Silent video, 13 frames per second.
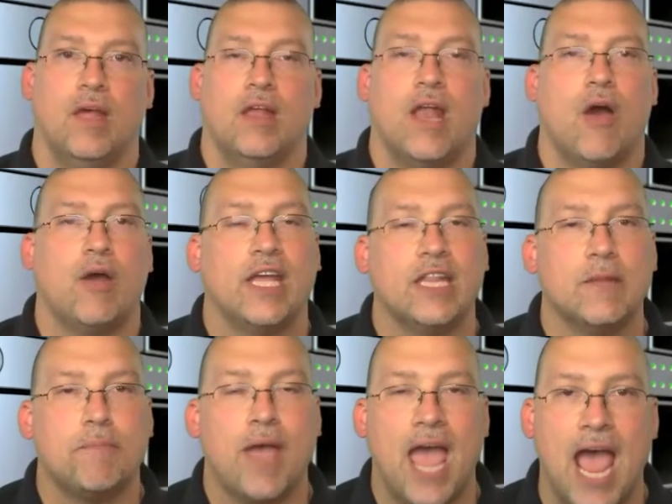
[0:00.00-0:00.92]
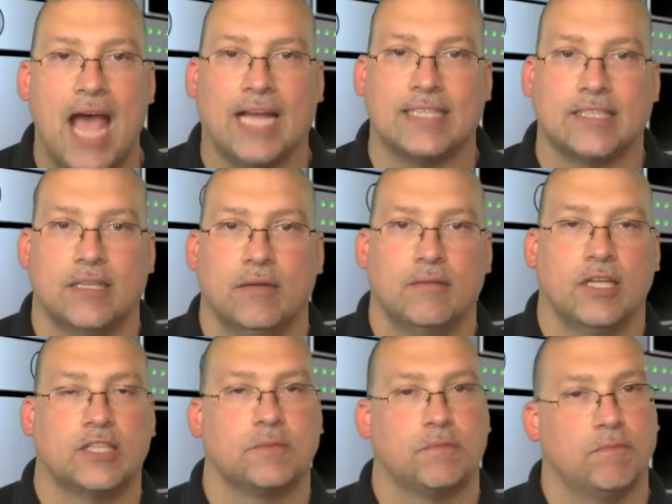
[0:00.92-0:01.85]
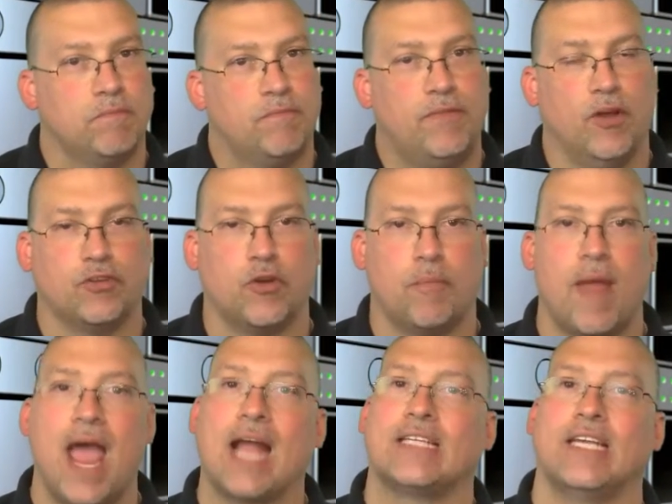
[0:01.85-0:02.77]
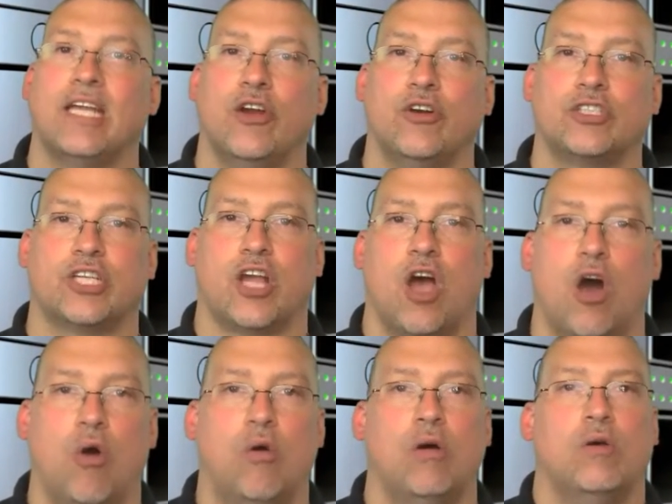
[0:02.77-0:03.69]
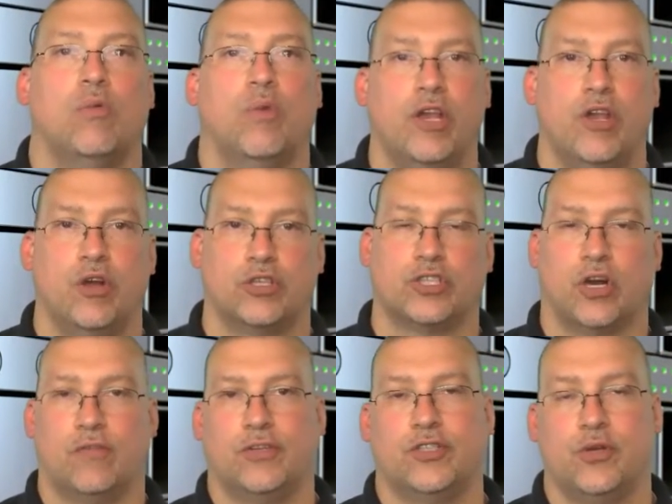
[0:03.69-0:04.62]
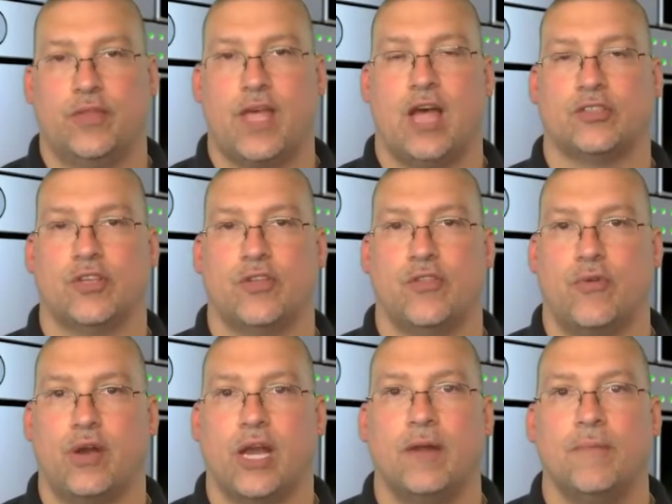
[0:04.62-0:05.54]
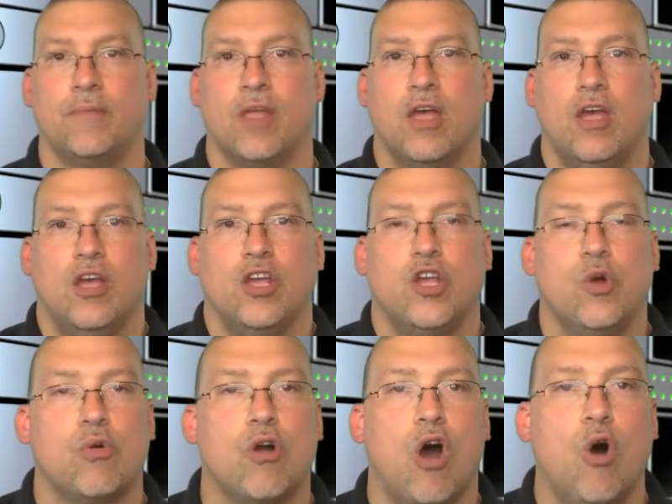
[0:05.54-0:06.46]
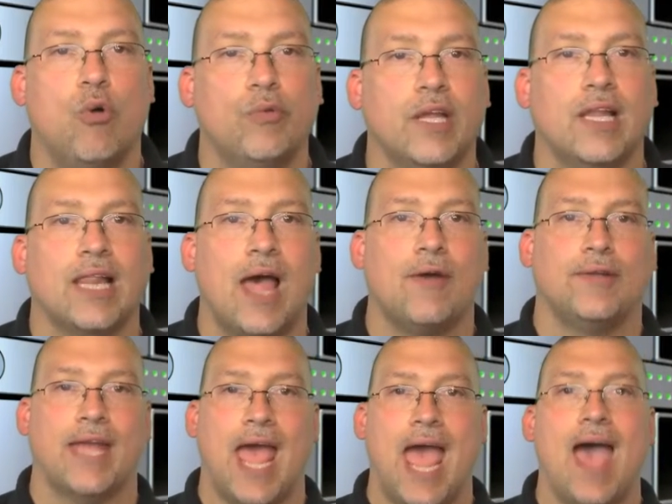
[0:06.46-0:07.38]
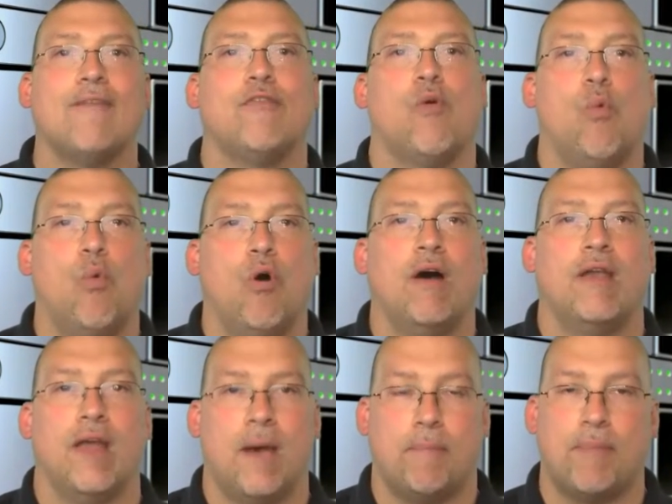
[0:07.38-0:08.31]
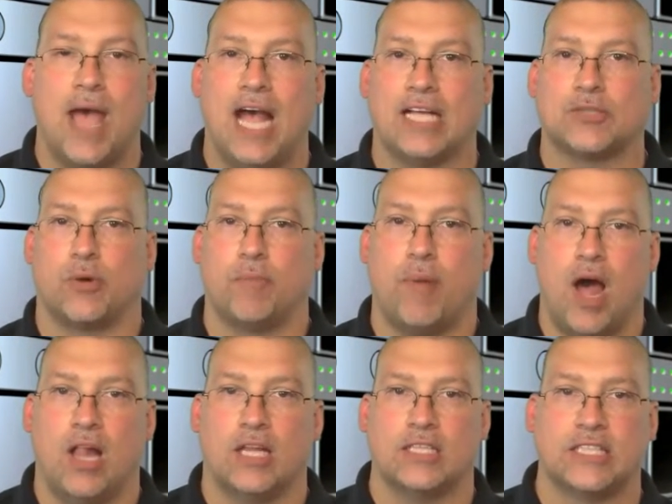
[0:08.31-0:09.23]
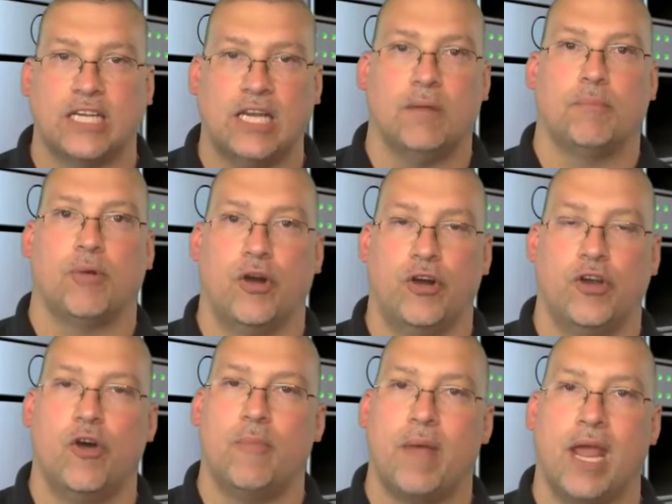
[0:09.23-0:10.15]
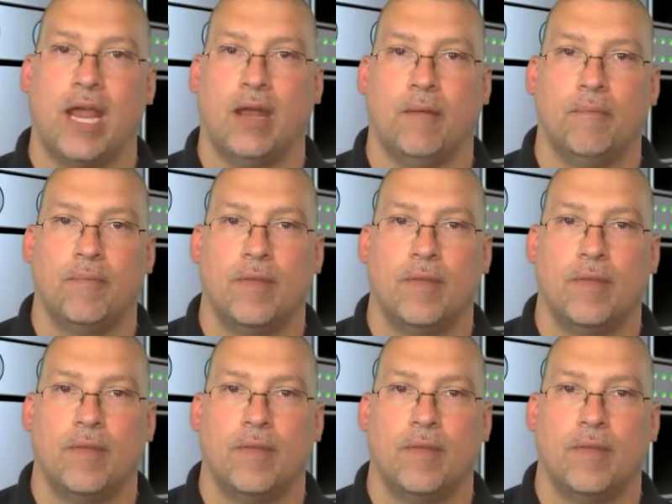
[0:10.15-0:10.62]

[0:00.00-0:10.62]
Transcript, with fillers: Now in the past, let's filter back to years ago, Windows Server 2003. You were only allowed to have one password policy per domain.